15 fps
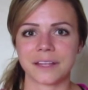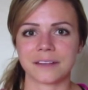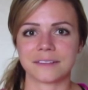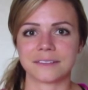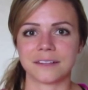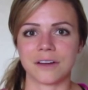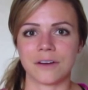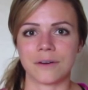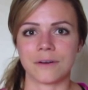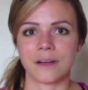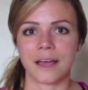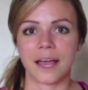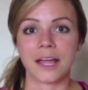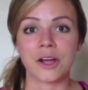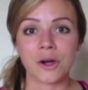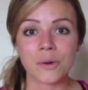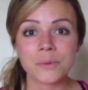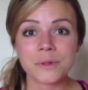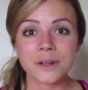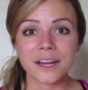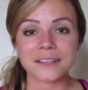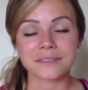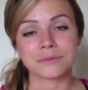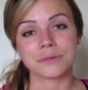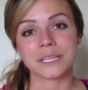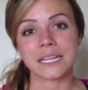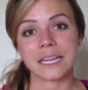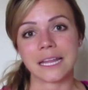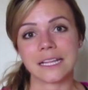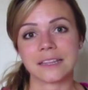So I hope you guys
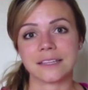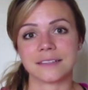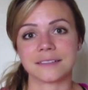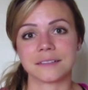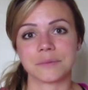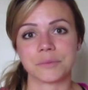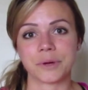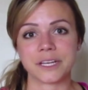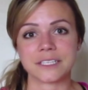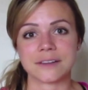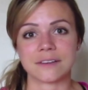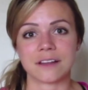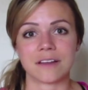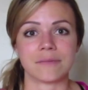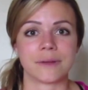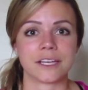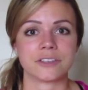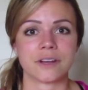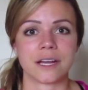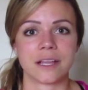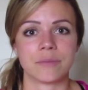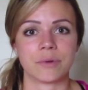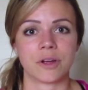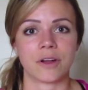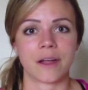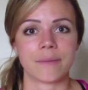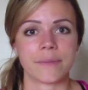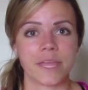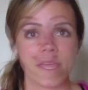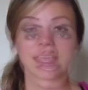really like this breakdown of my training
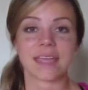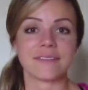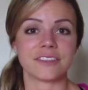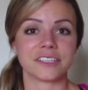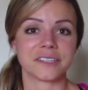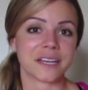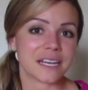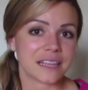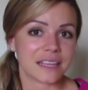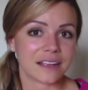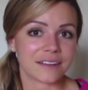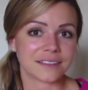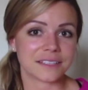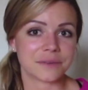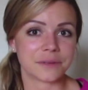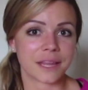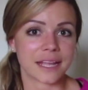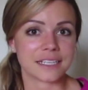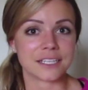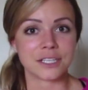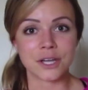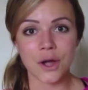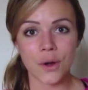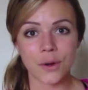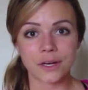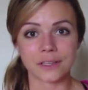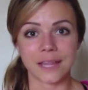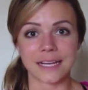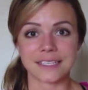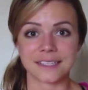program. If there's anything else you would like to know
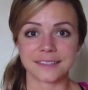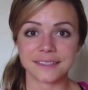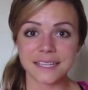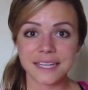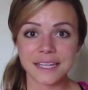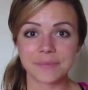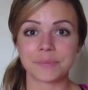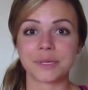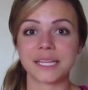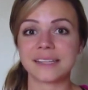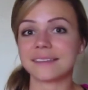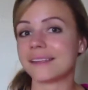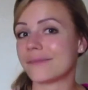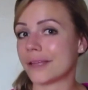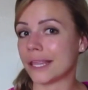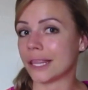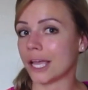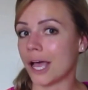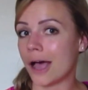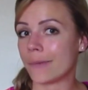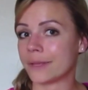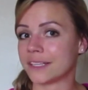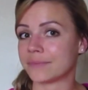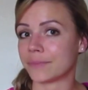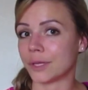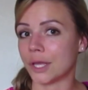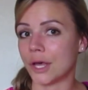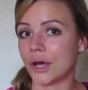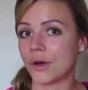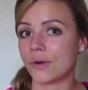or like to see, please leave it in the comments
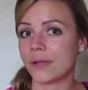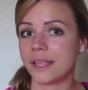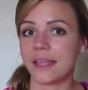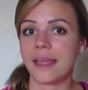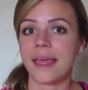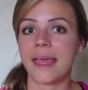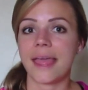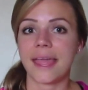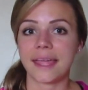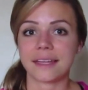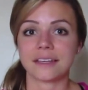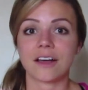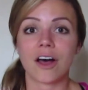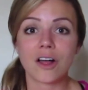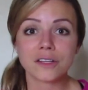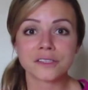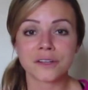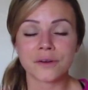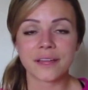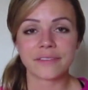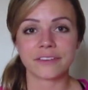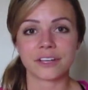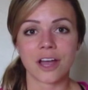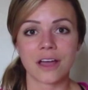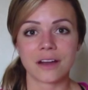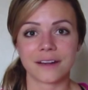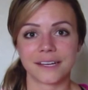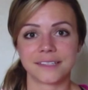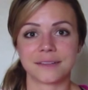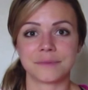below. And also, if you're not
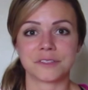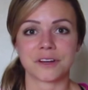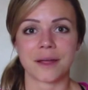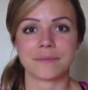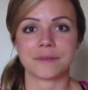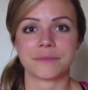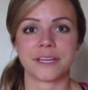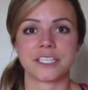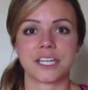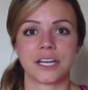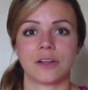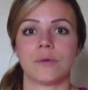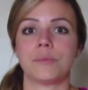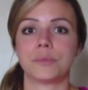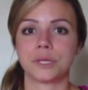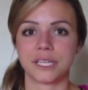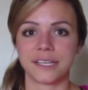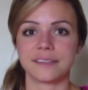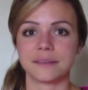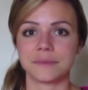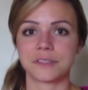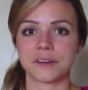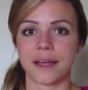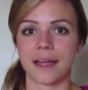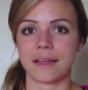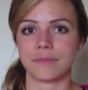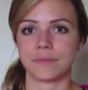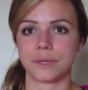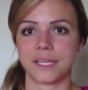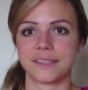already subscribed to my channel, please
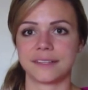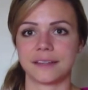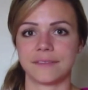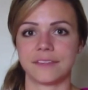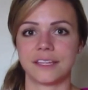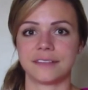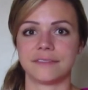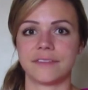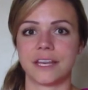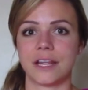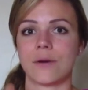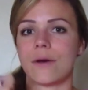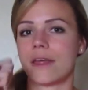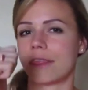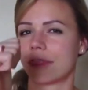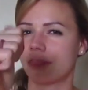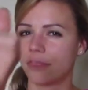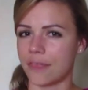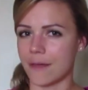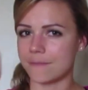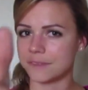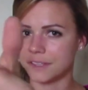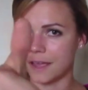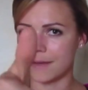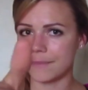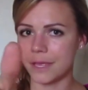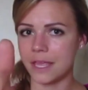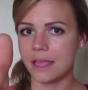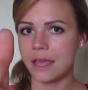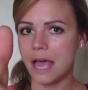subscribe. Please give this video a thumbs
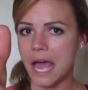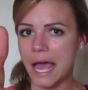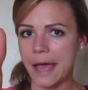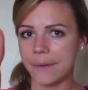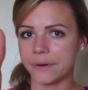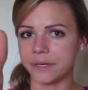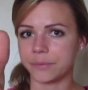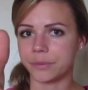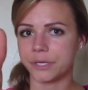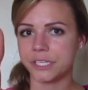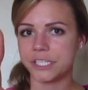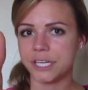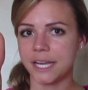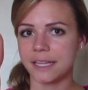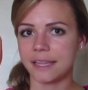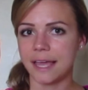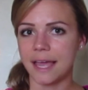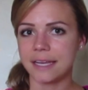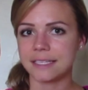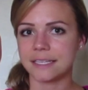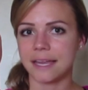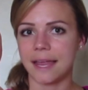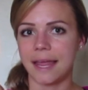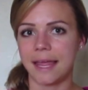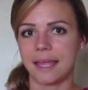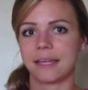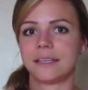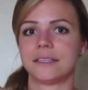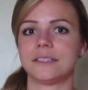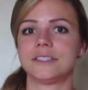up. I would appreciate that.
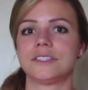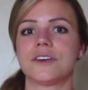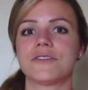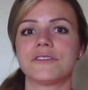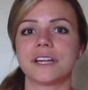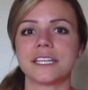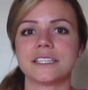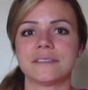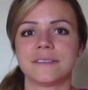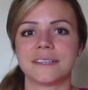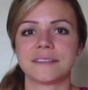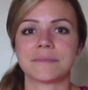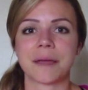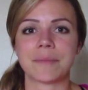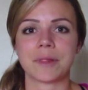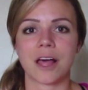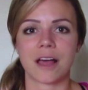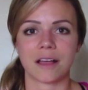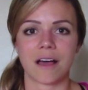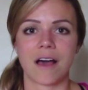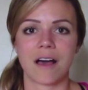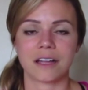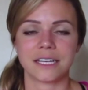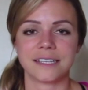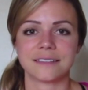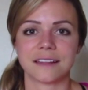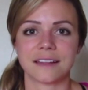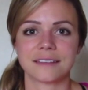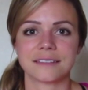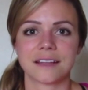And don't forget to visit my blog,
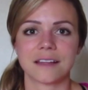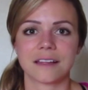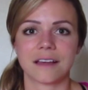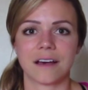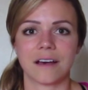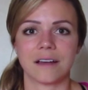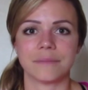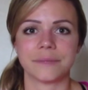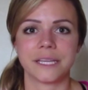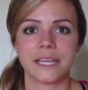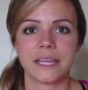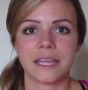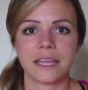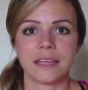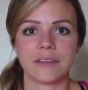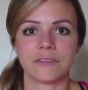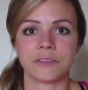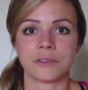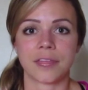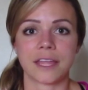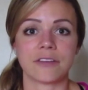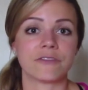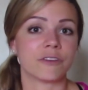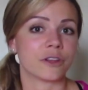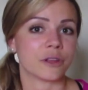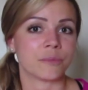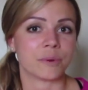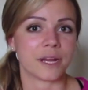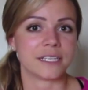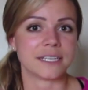auniesauce.com, if you'd like further
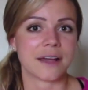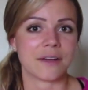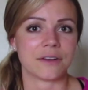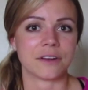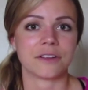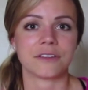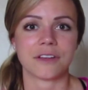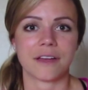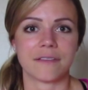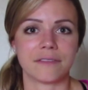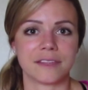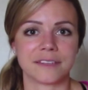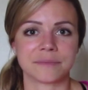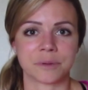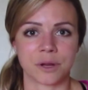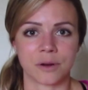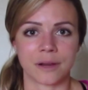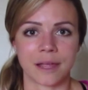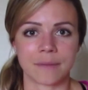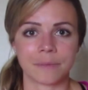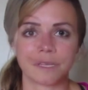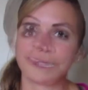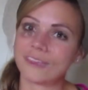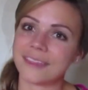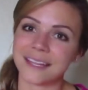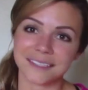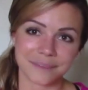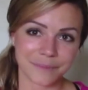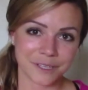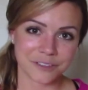breakdown of this program.
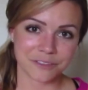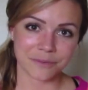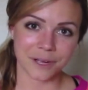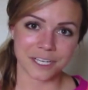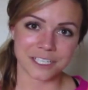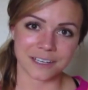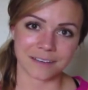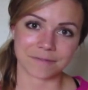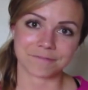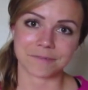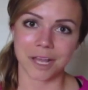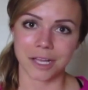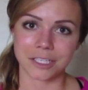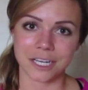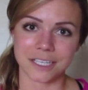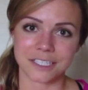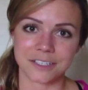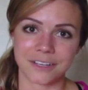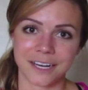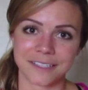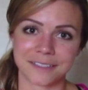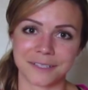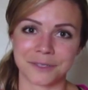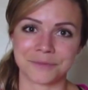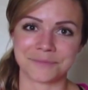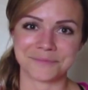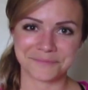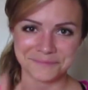Thanks a bunch for watching. I'll talk to you guys soon.